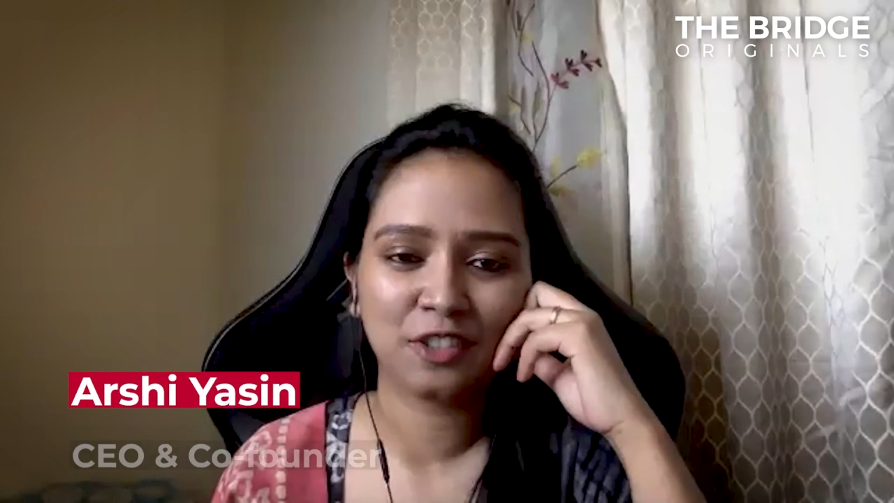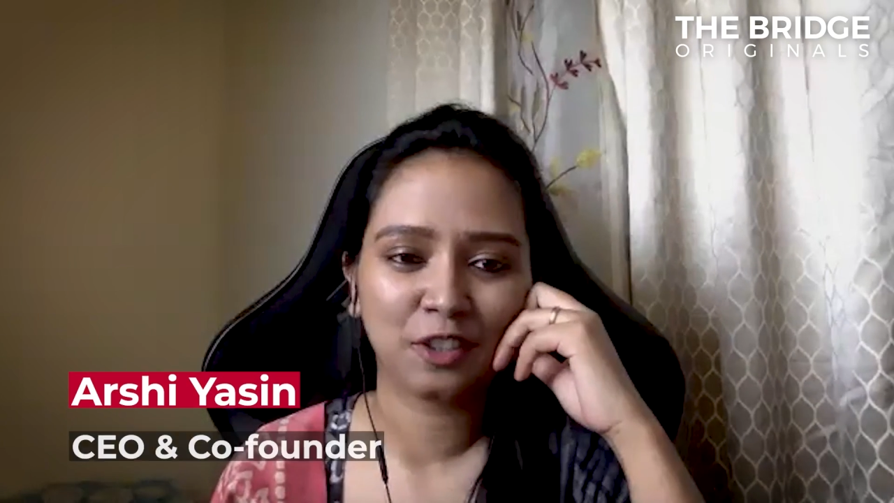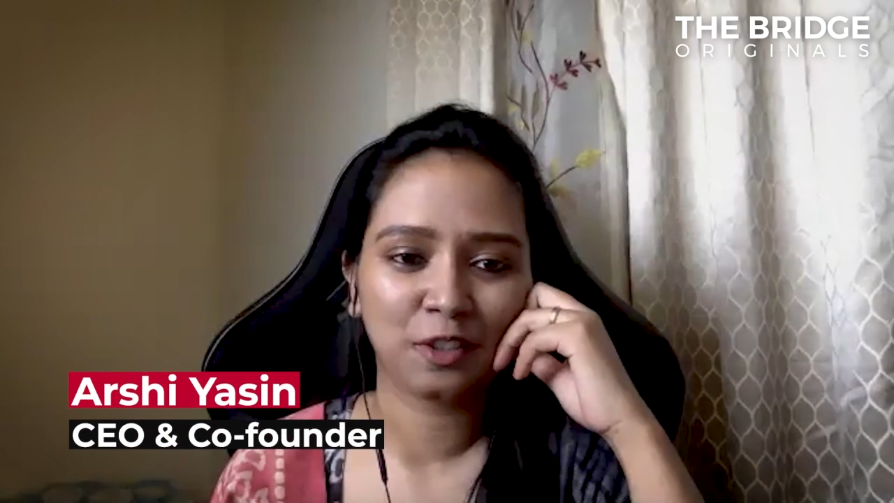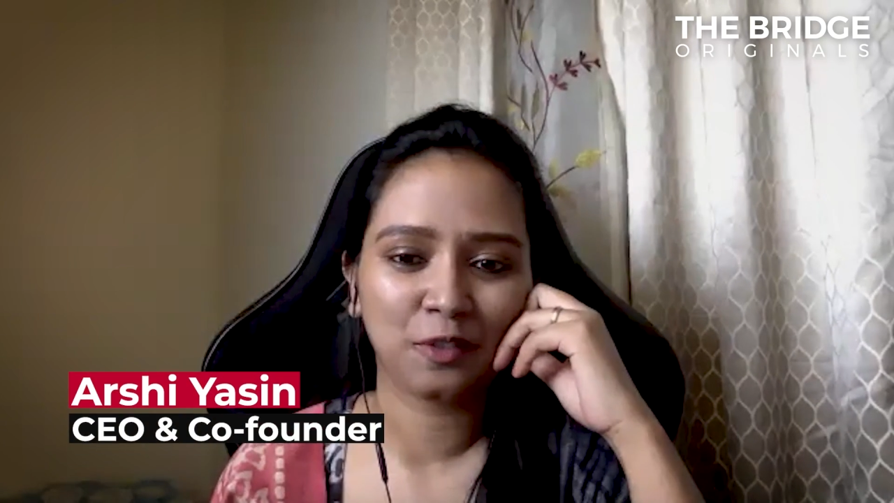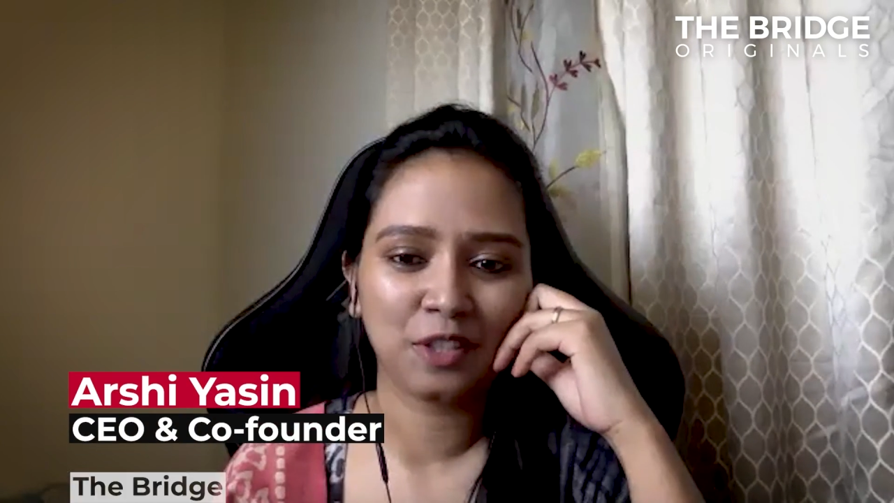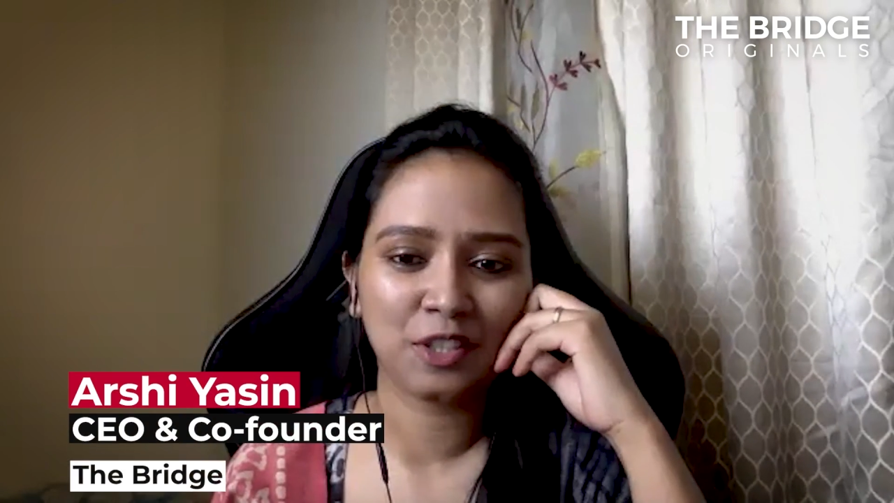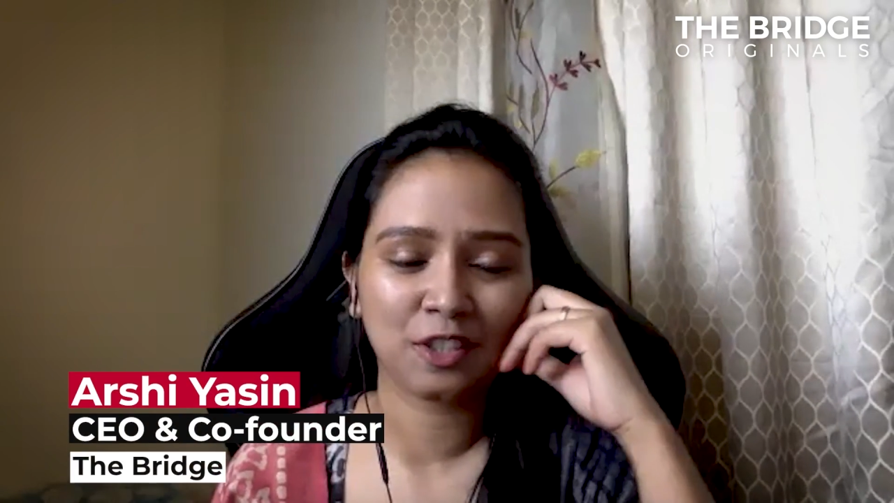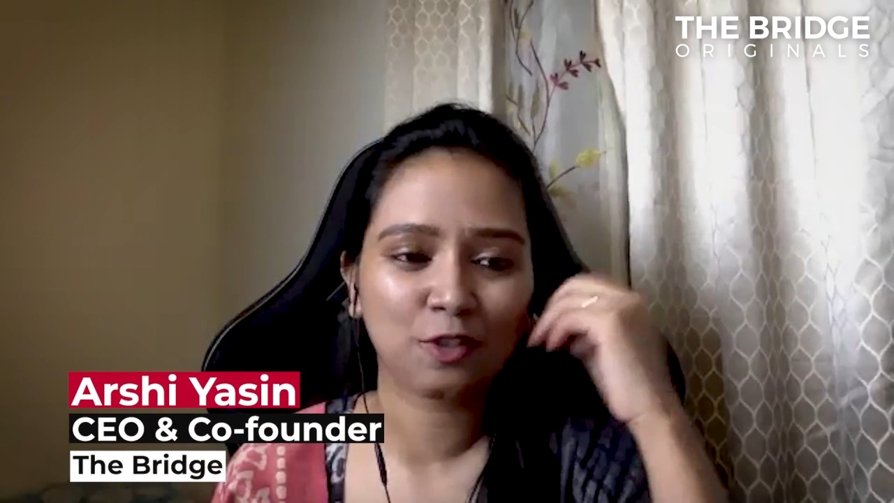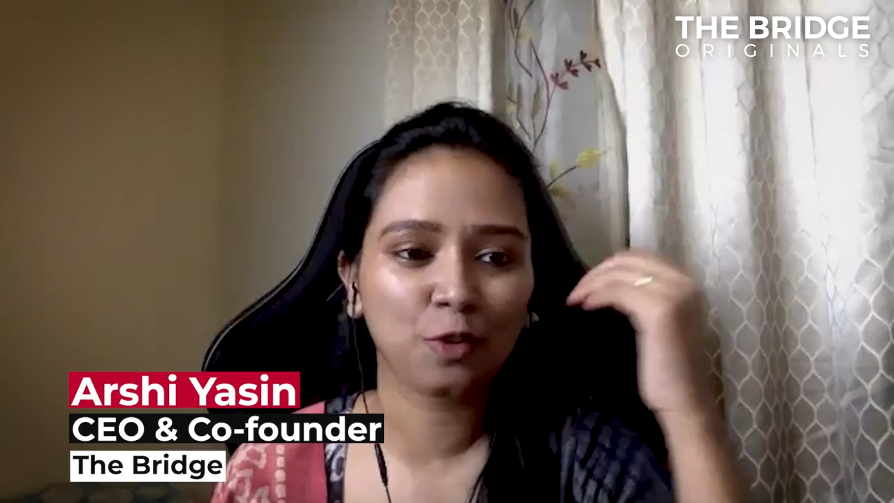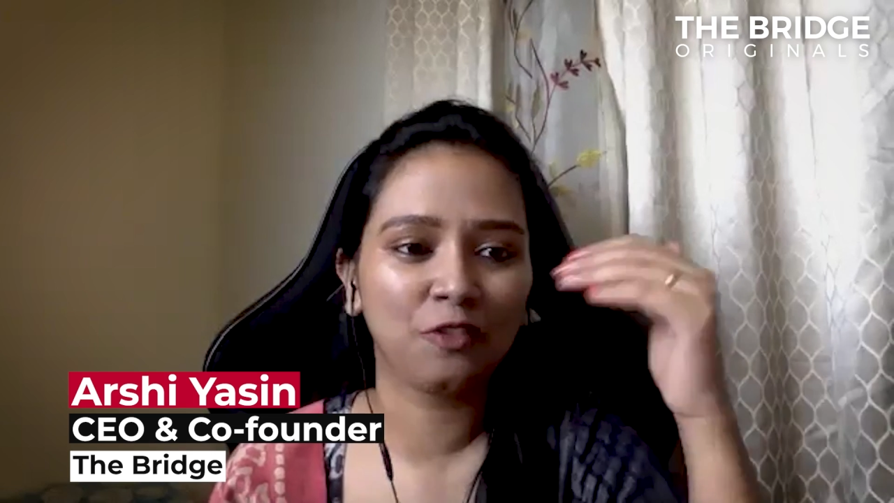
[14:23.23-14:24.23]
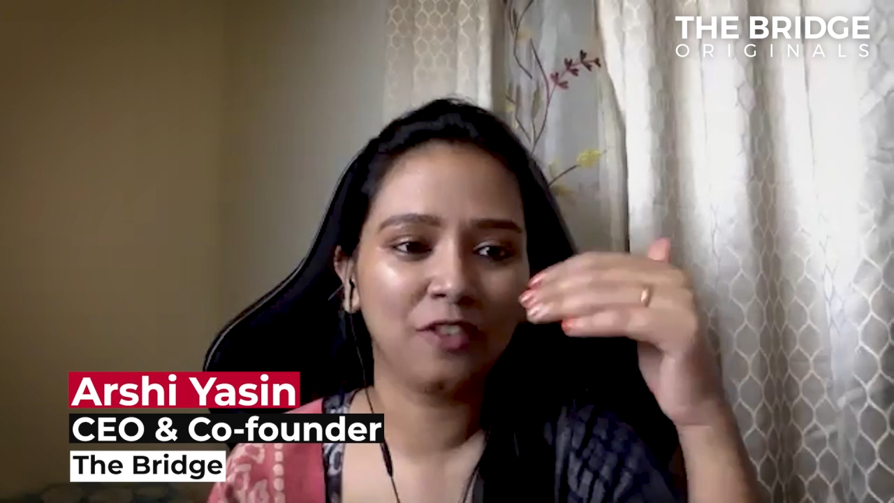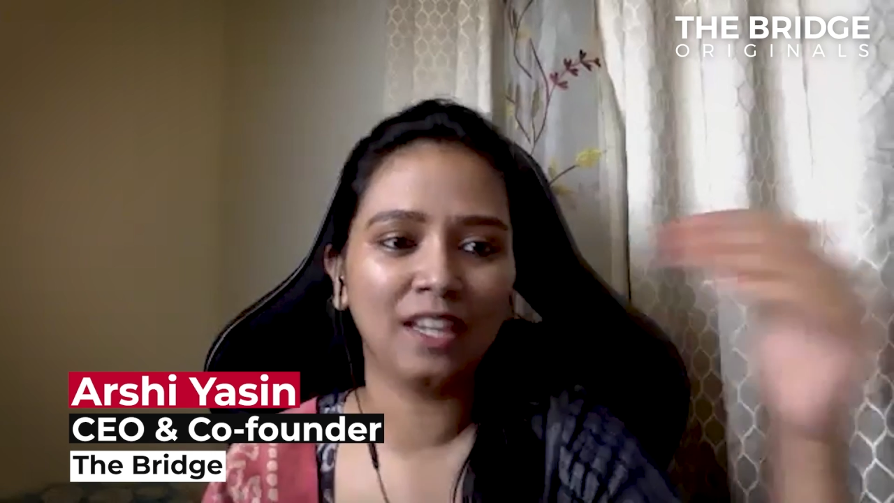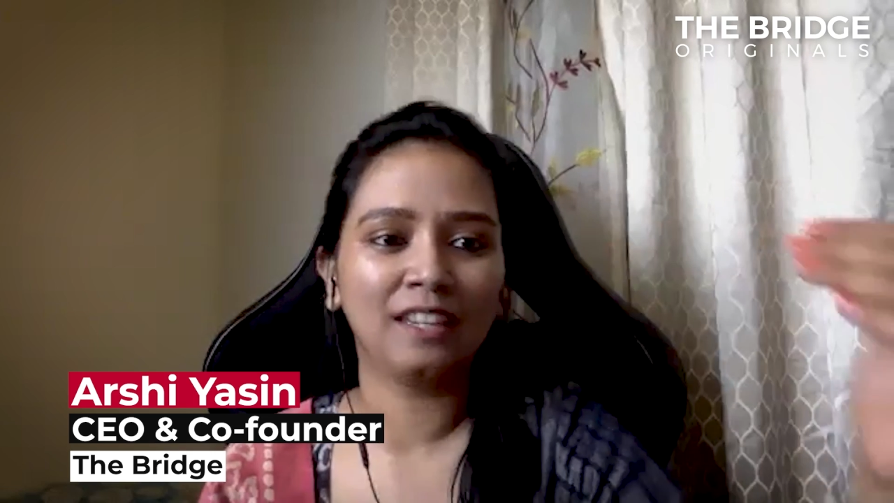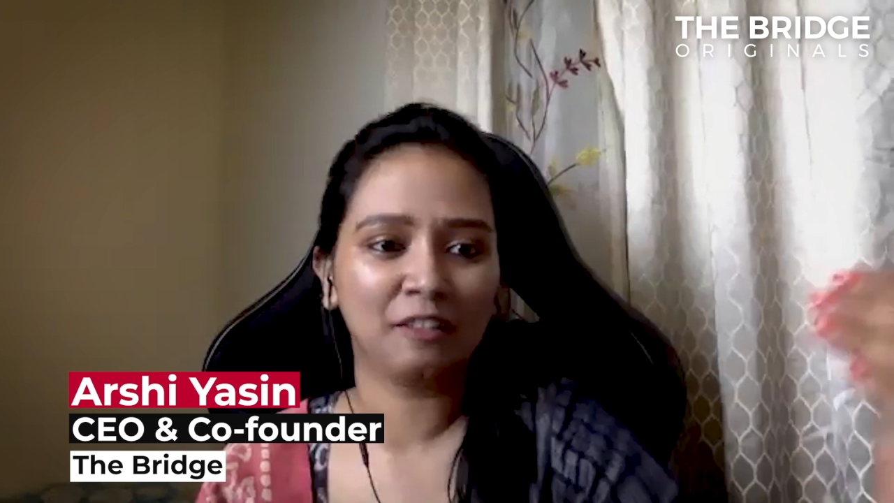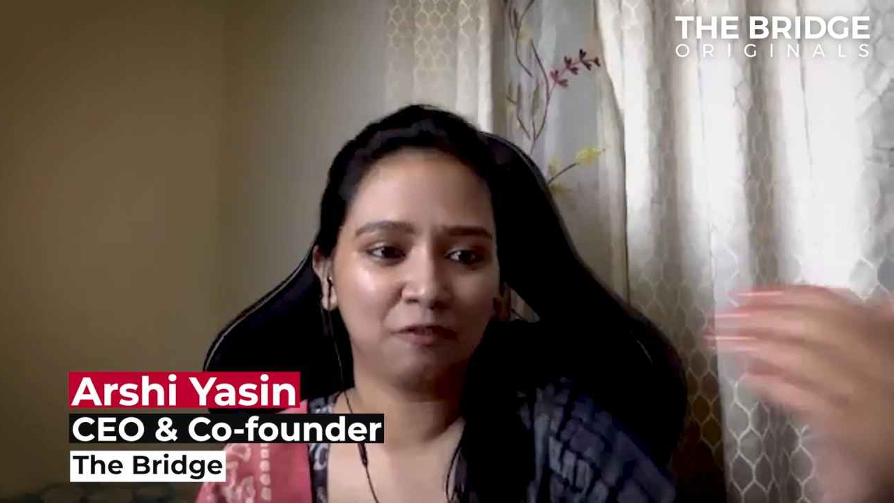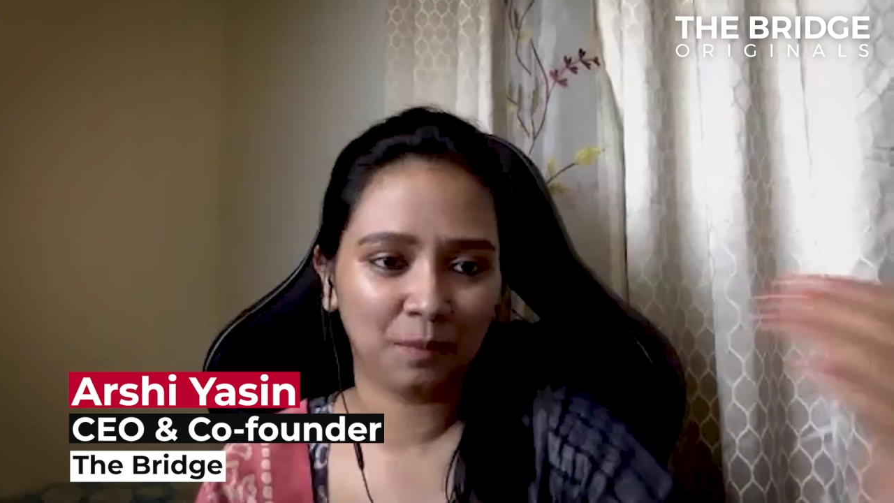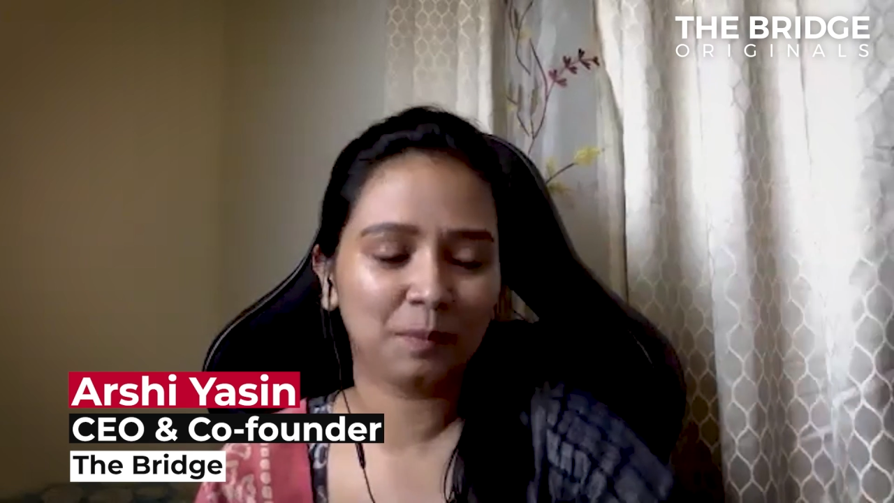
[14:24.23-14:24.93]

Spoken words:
which so we,